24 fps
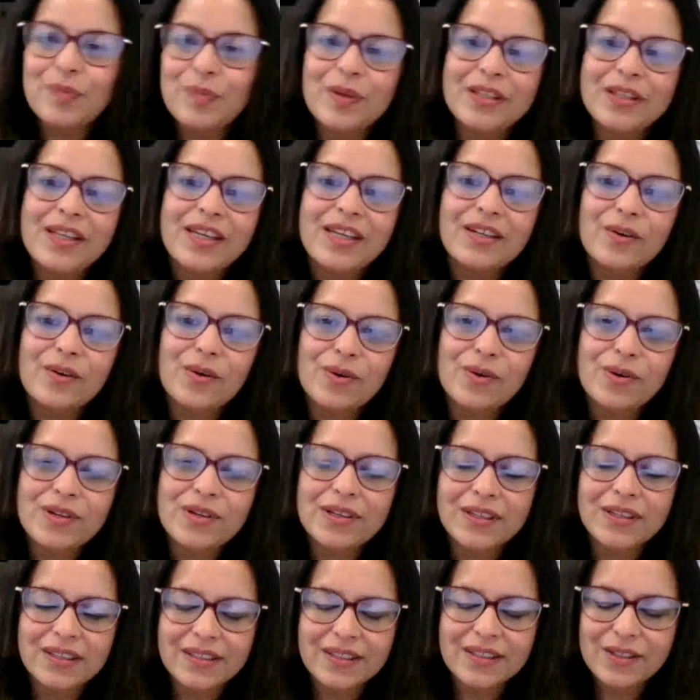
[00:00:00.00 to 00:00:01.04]
But then
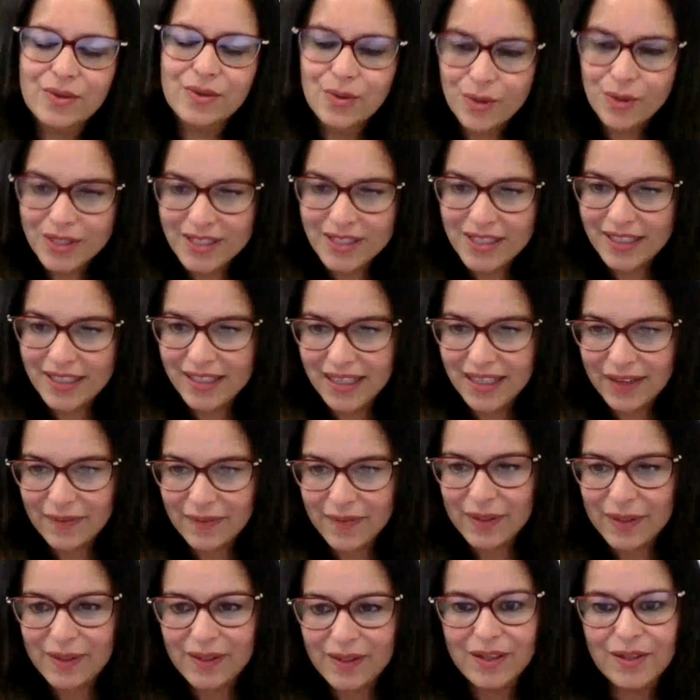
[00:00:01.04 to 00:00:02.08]
on a quarterly
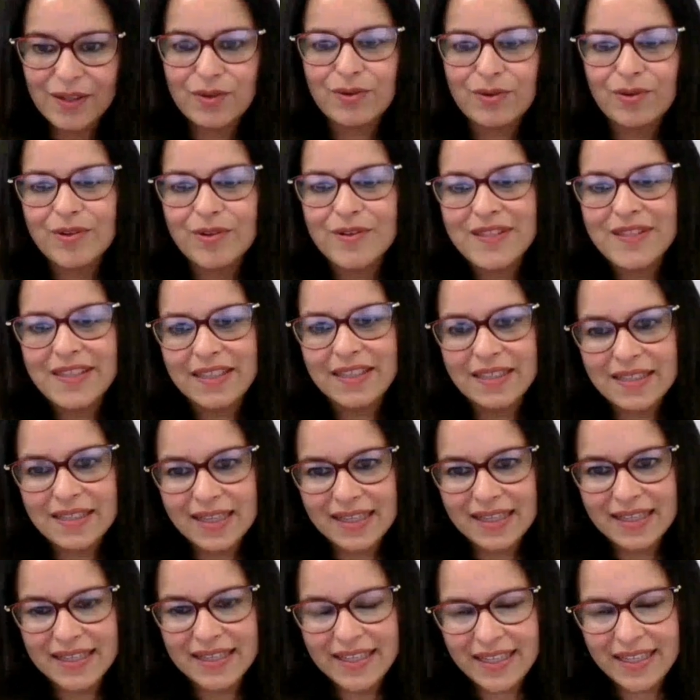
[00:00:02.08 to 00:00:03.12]
level across the
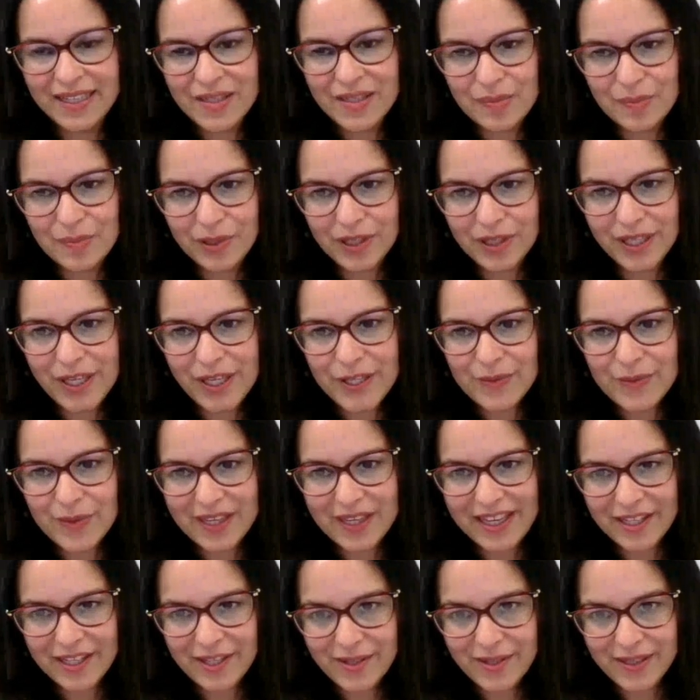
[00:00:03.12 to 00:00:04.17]
entire enterprise,
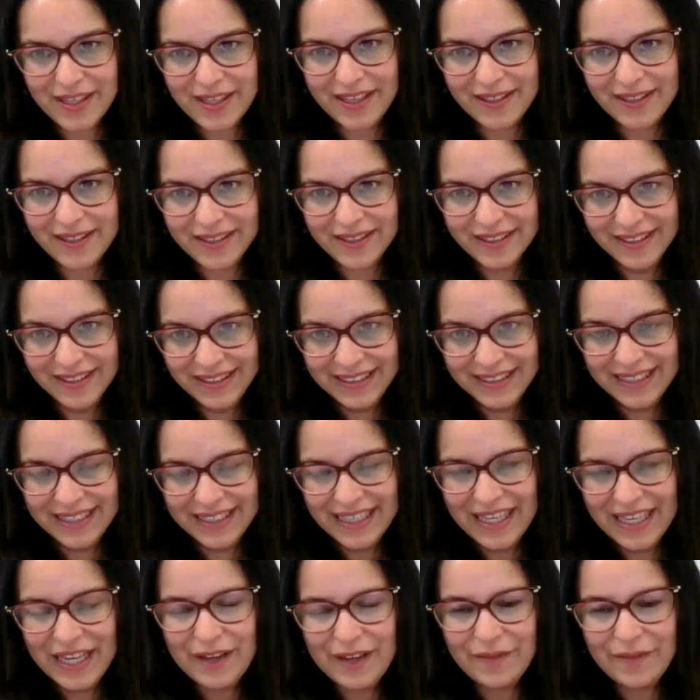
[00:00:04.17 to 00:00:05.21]
we get together